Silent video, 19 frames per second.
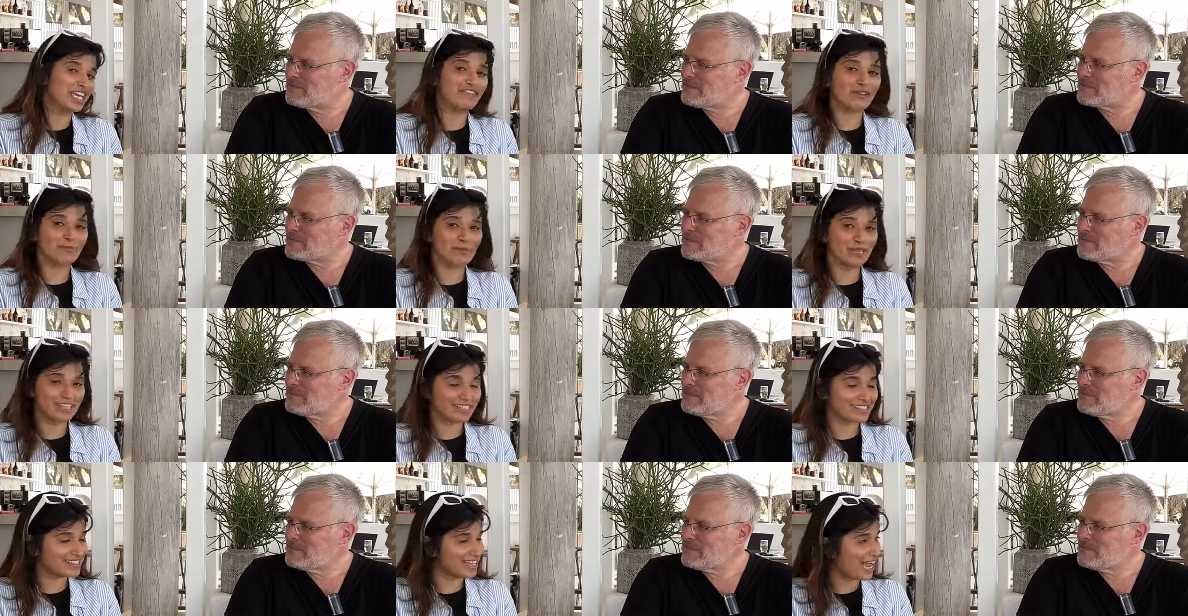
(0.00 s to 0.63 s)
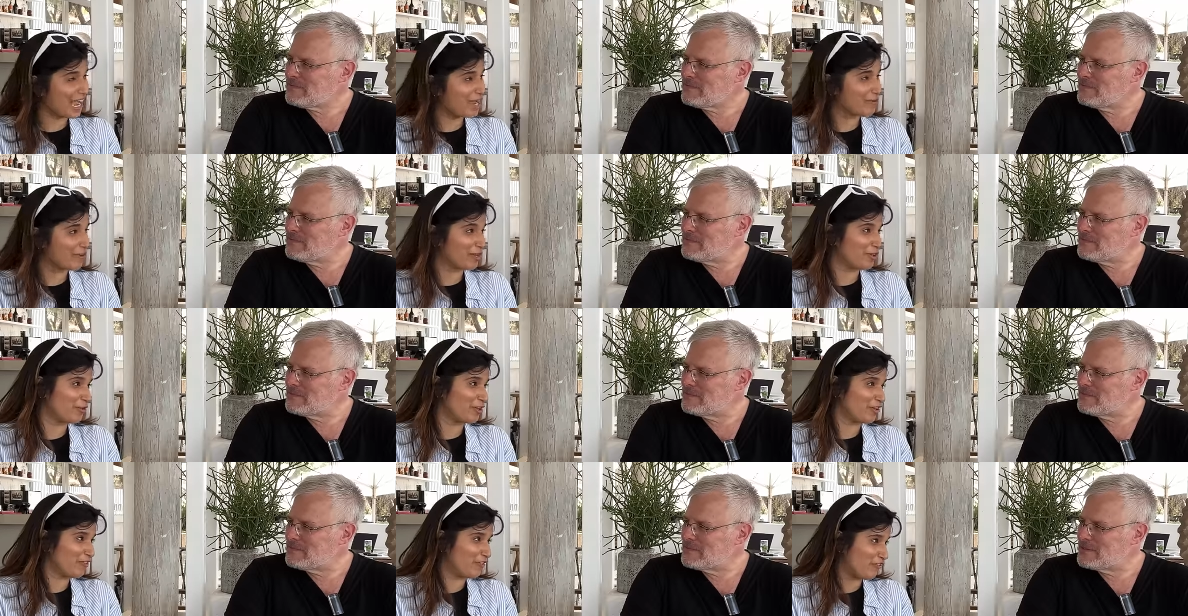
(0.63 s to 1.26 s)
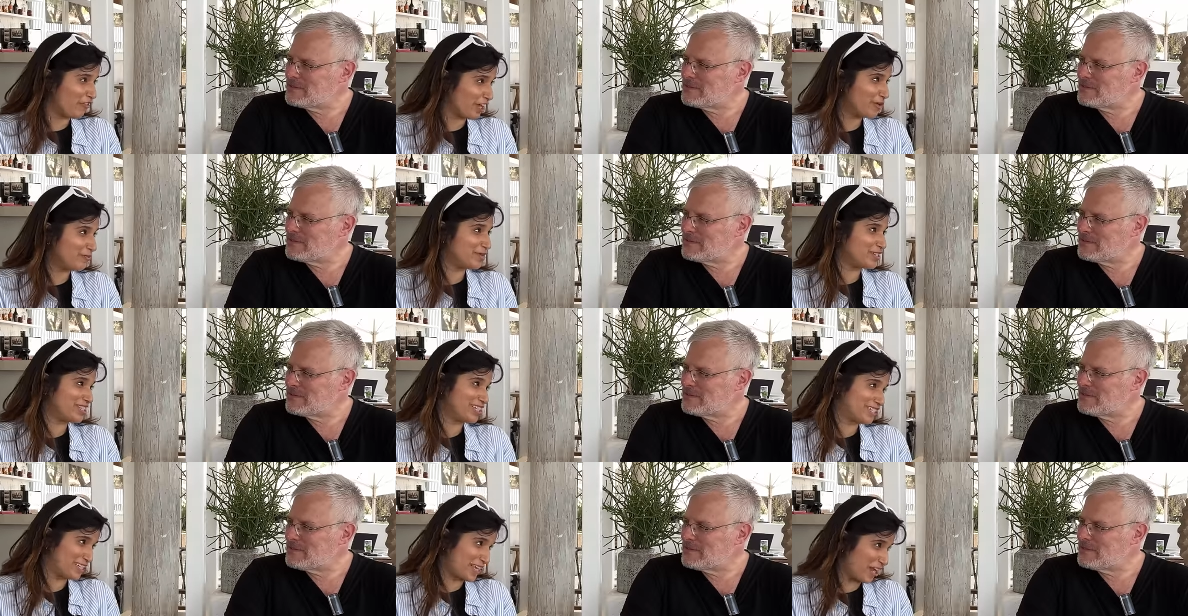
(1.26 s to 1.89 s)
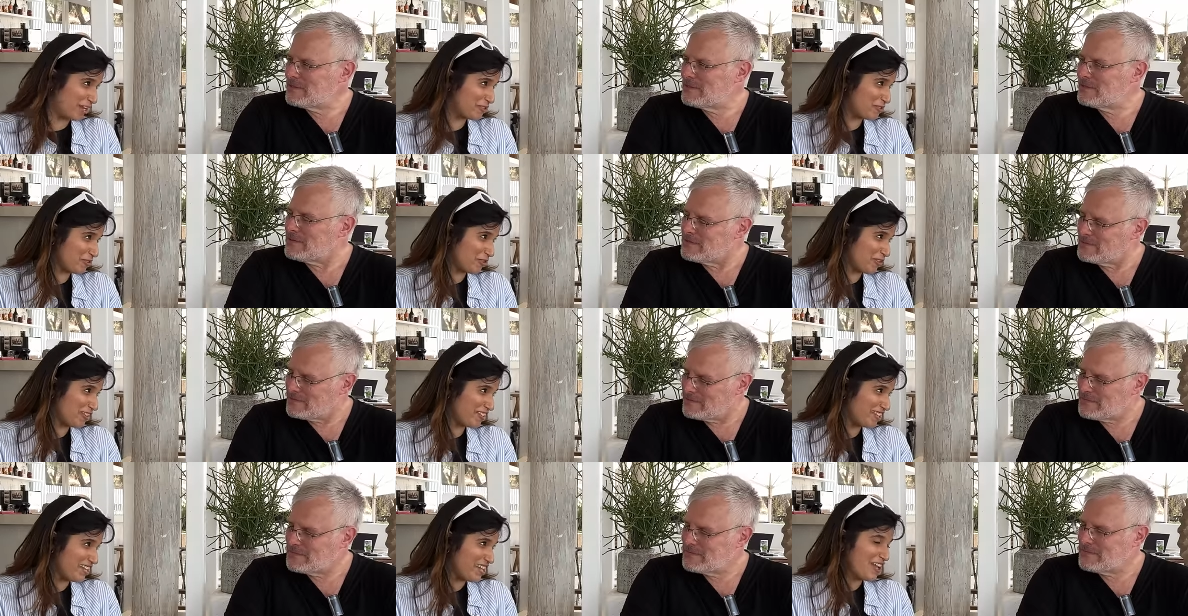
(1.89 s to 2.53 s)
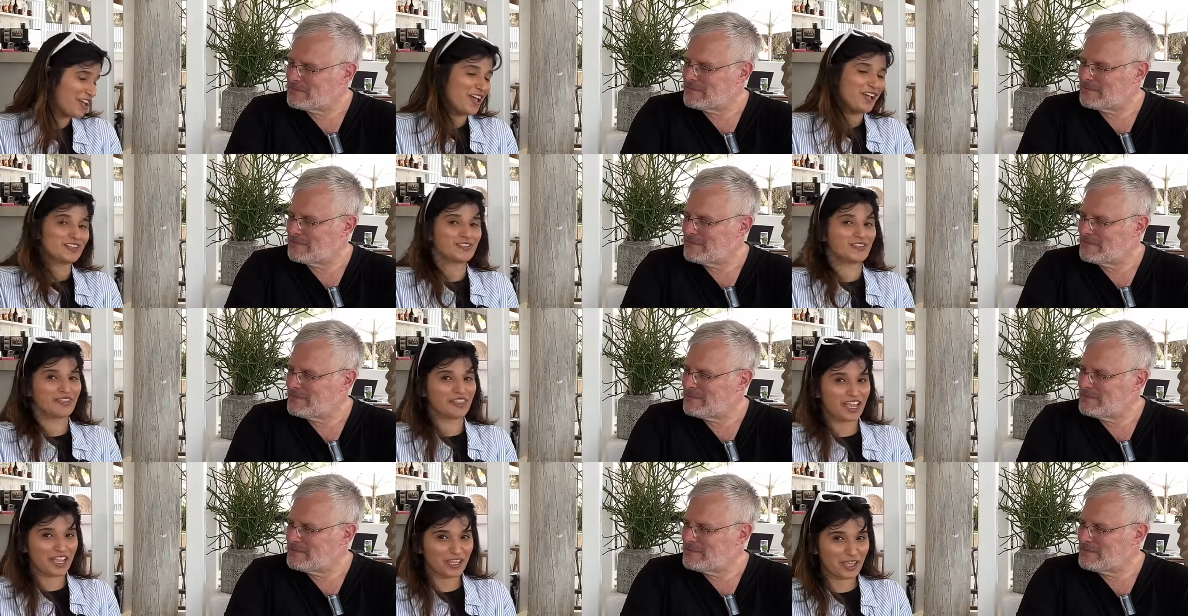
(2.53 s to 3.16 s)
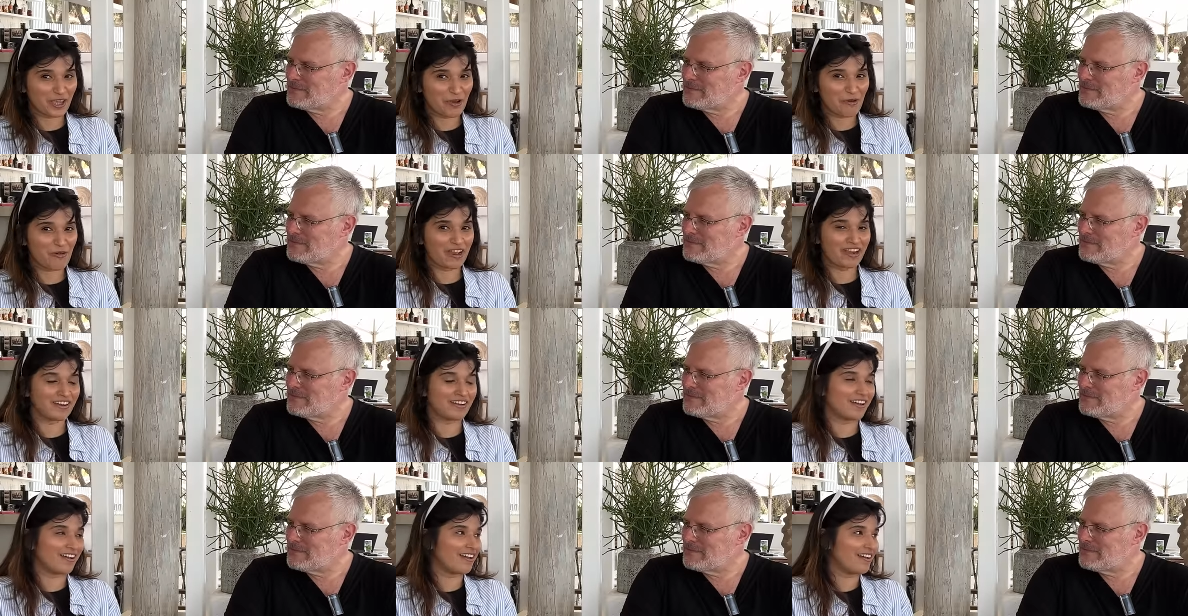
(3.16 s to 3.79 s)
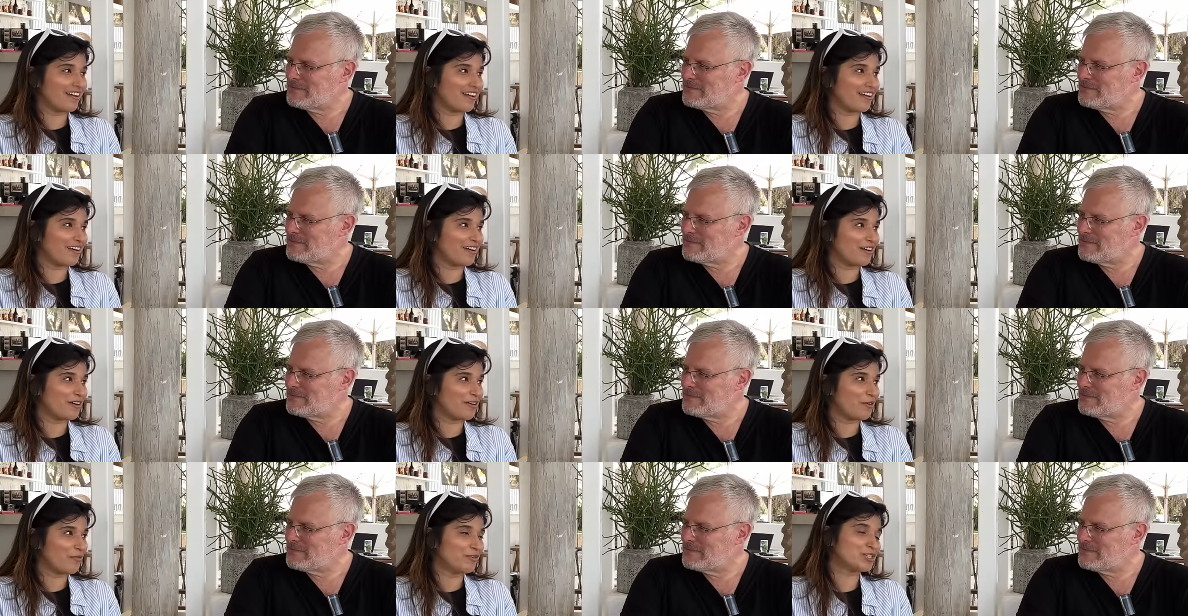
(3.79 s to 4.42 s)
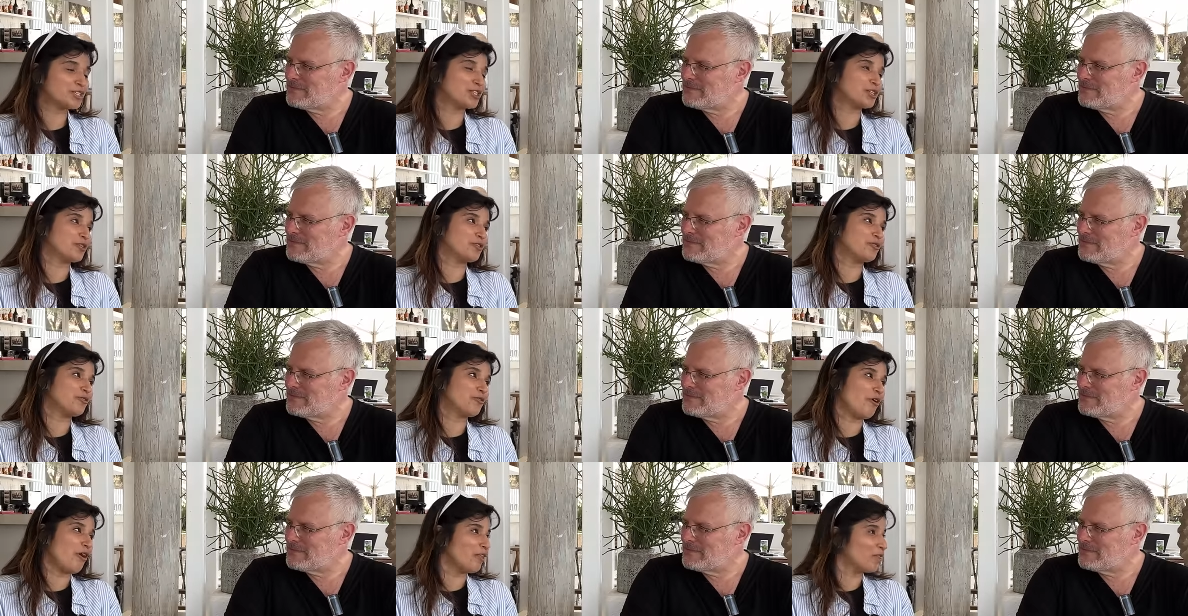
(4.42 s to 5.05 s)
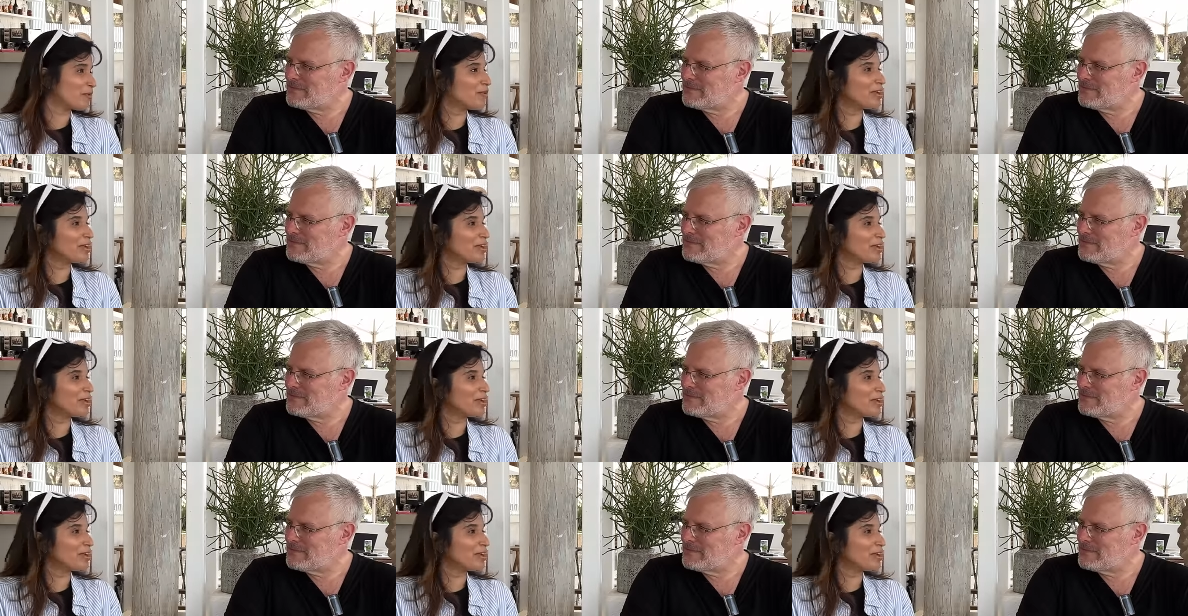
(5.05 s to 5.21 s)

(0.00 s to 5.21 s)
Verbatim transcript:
Speaker 1: giving me the time. I know you have a very busy schedule. So thank you and uh, wish you all the